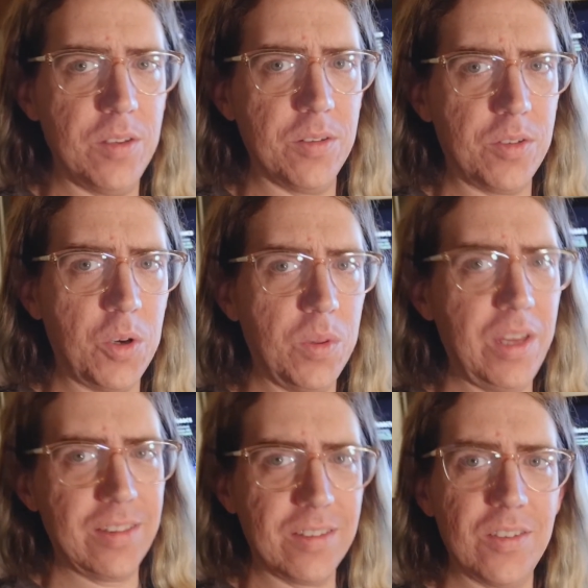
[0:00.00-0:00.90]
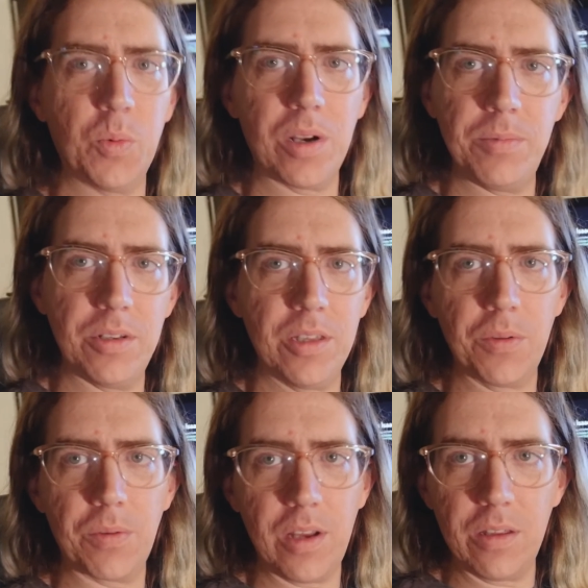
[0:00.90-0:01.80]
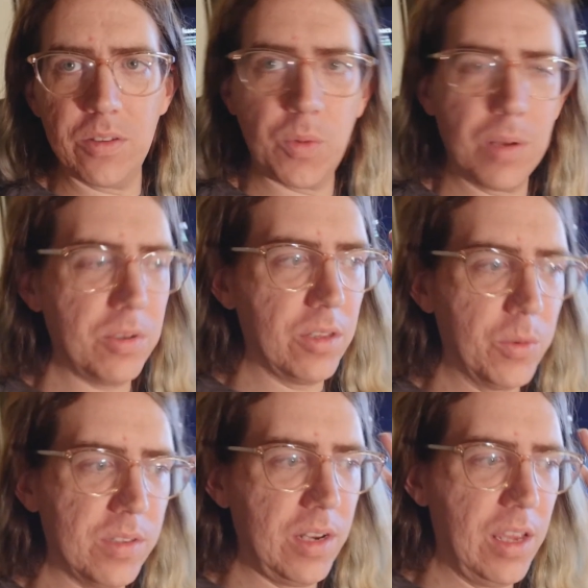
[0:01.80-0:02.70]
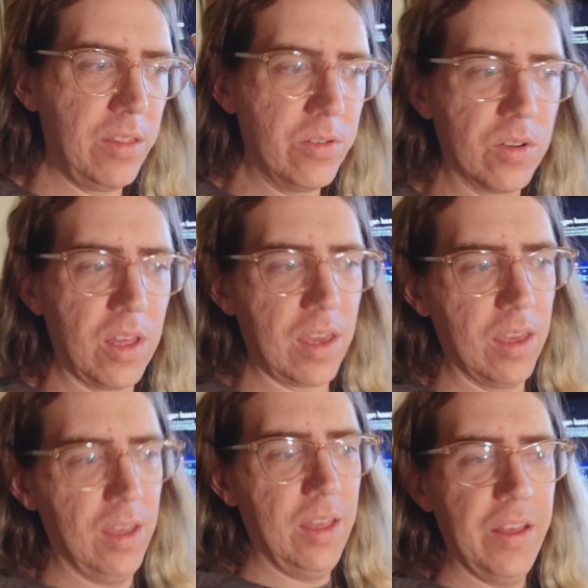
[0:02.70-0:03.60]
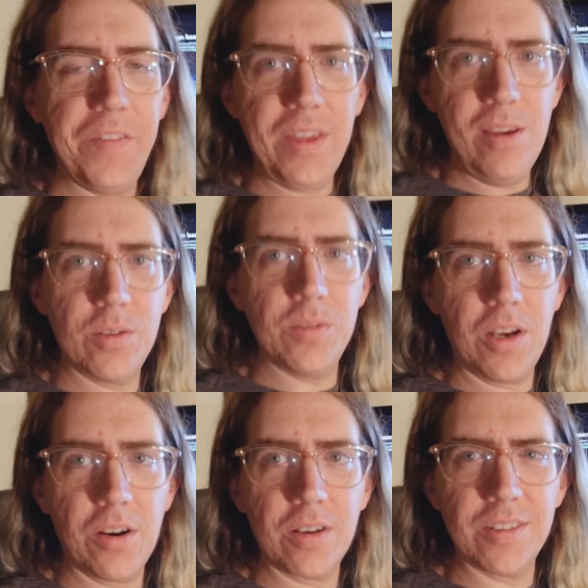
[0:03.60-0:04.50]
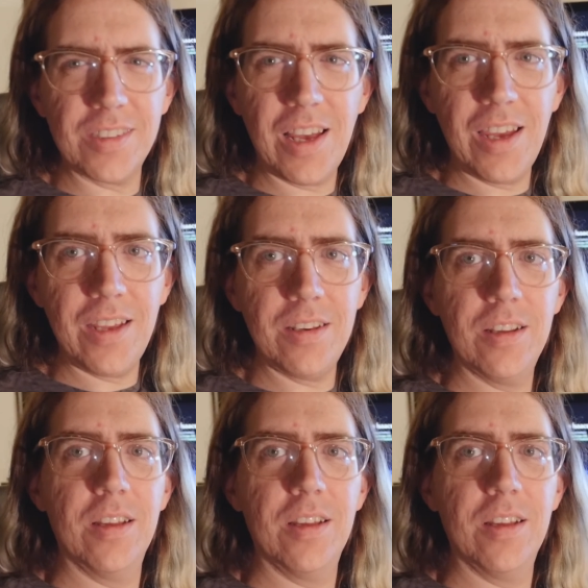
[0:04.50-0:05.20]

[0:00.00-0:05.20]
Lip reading: so like this is what I'm dealing with right now. This is what I'm dealing with today. These are like the esoteric design